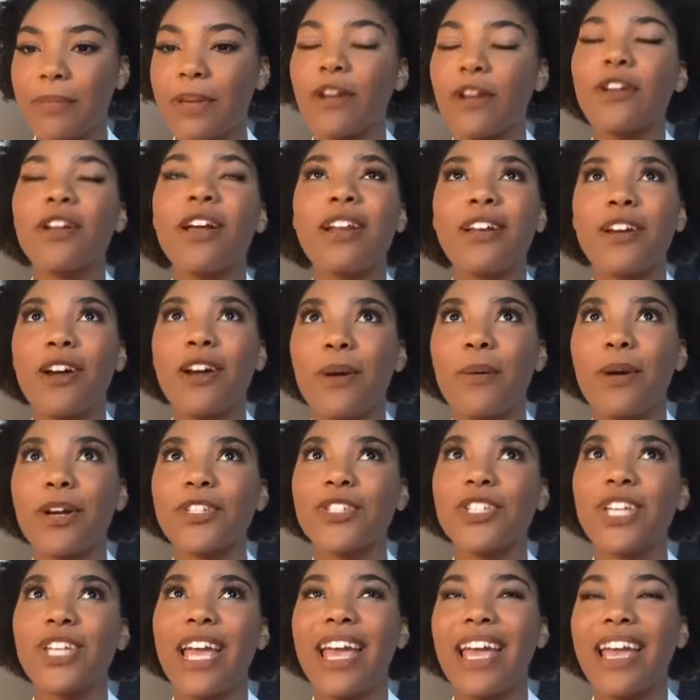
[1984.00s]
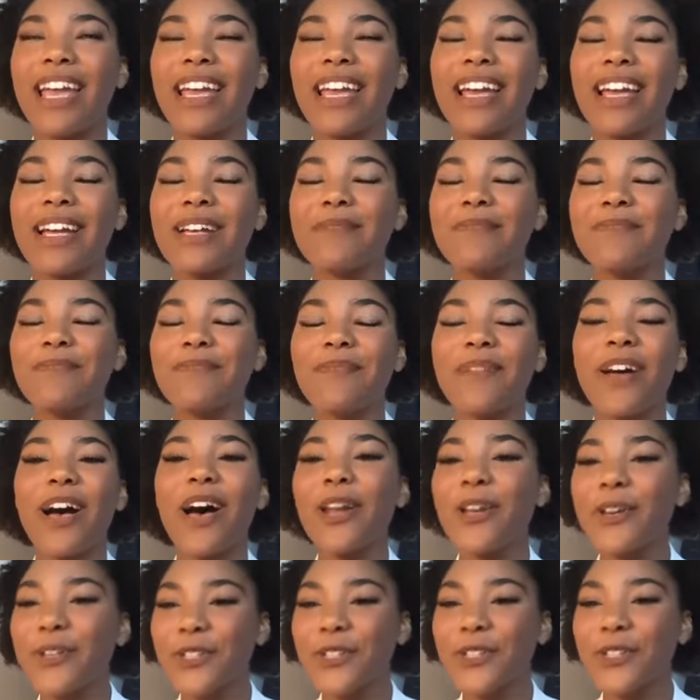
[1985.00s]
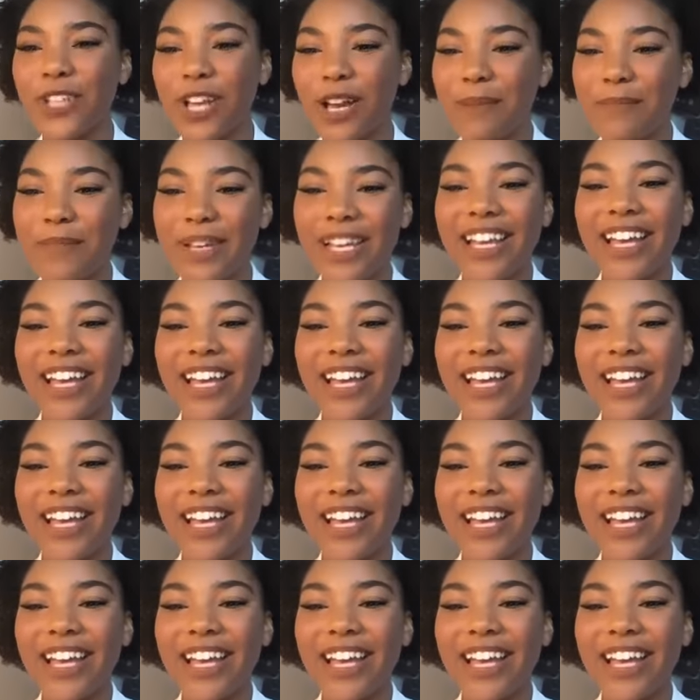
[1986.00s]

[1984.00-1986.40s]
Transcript: or not a car wash, a auto shop.